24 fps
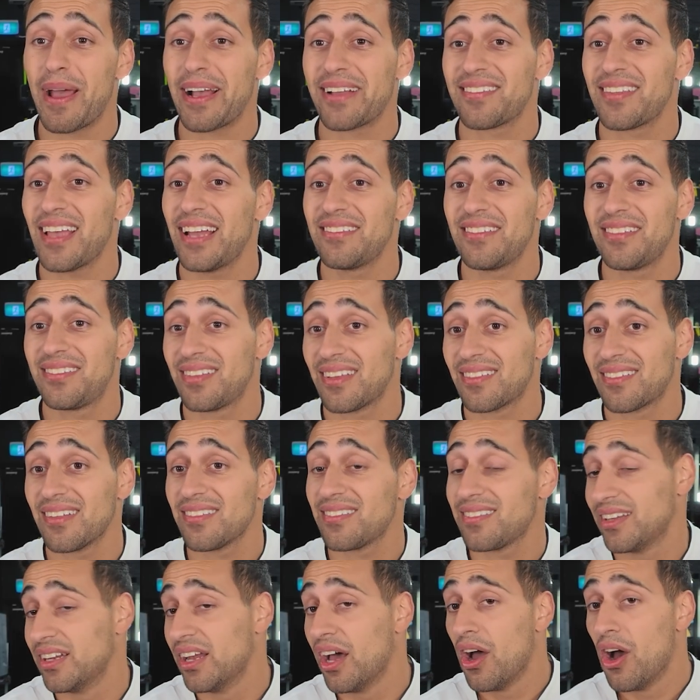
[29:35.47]
backstage, he says,
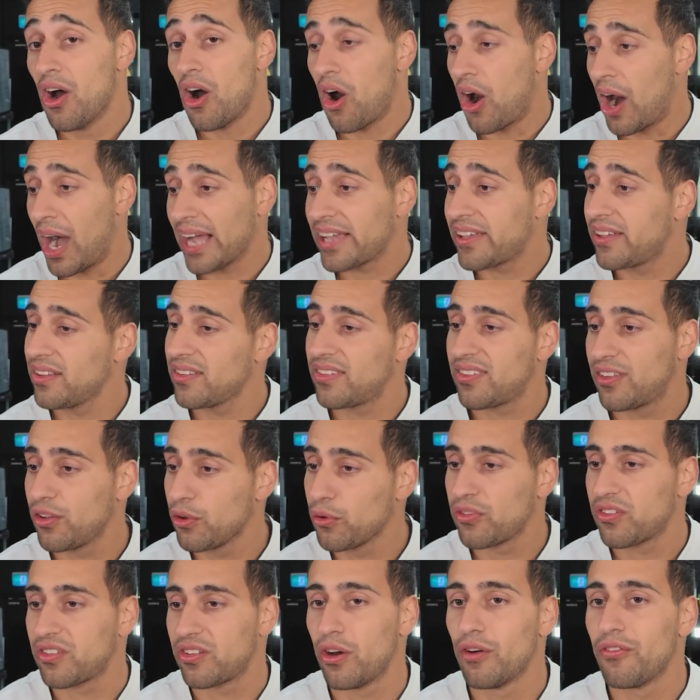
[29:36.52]
listen, I can
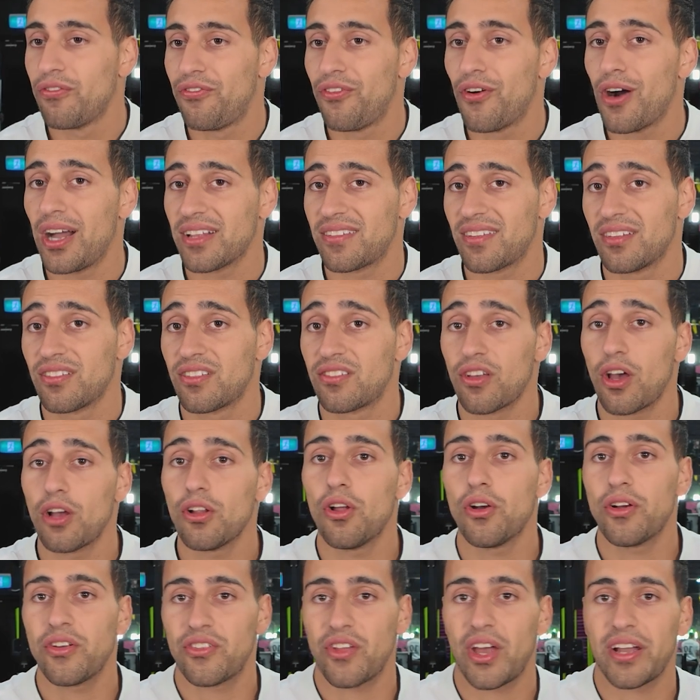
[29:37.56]
still sell fights. And so
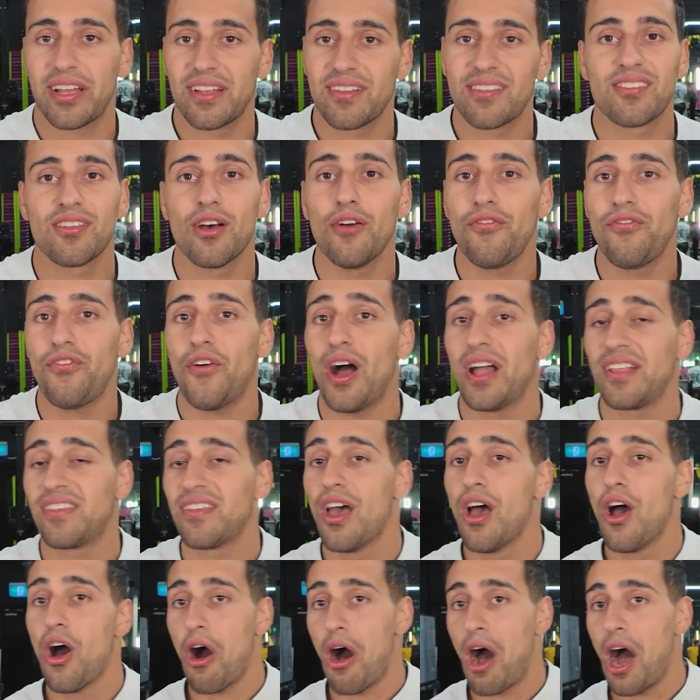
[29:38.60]
long as I can sell
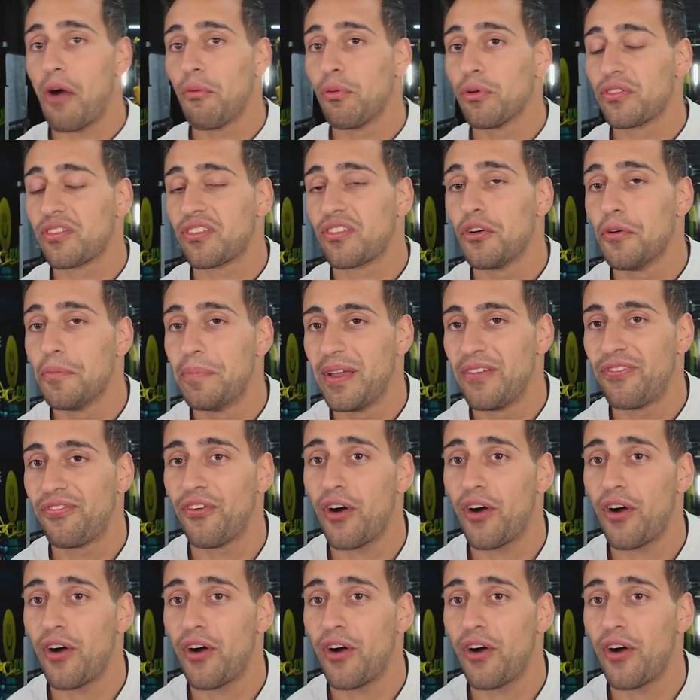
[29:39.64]
fights, I will still be